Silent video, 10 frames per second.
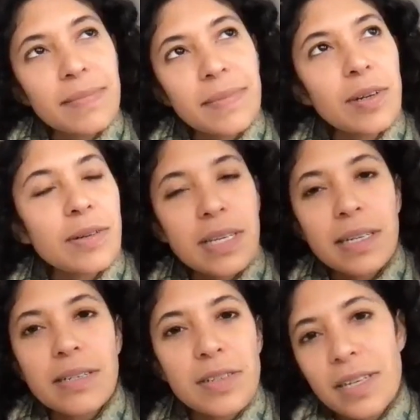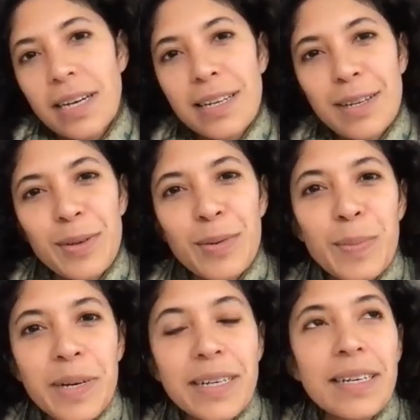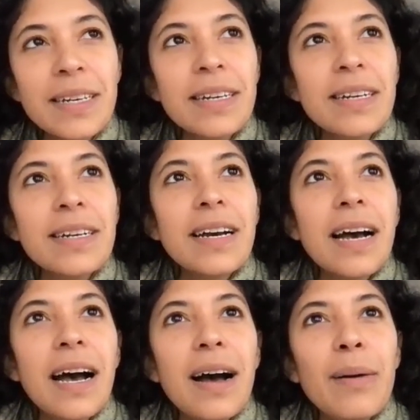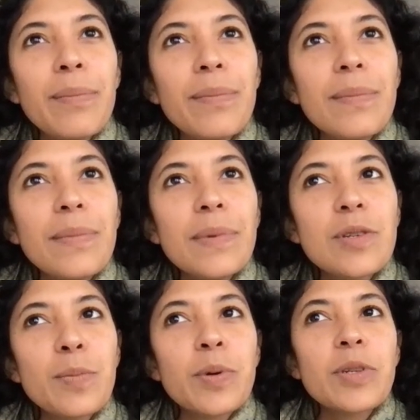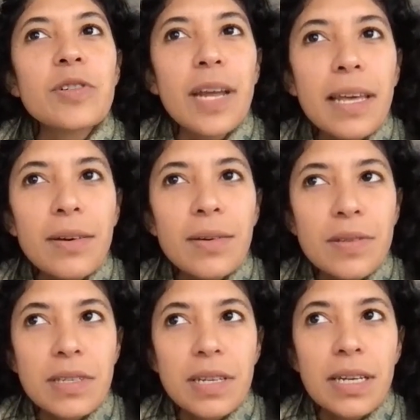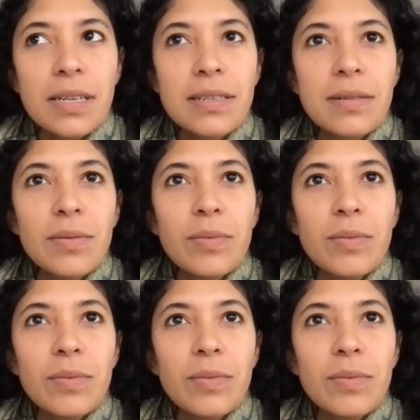you know, tongue-in-cheek kind of humor to portray those things,